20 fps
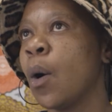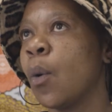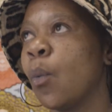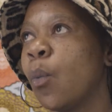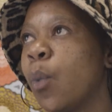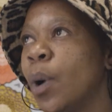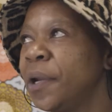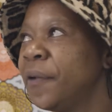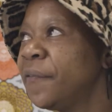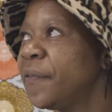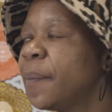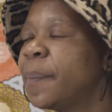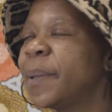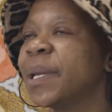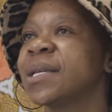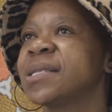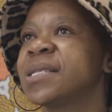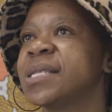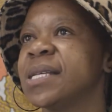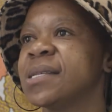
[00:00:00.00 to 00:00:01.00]
One of the
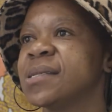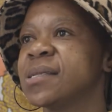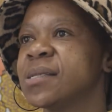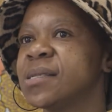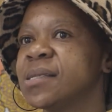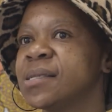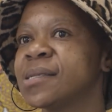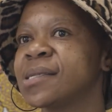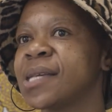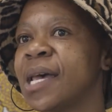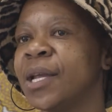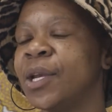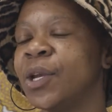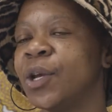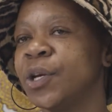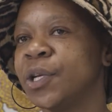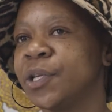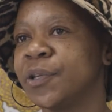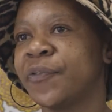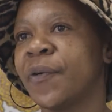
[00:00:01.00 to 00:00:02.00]
biggest lessons I
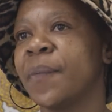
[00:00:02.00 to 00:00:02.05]
learned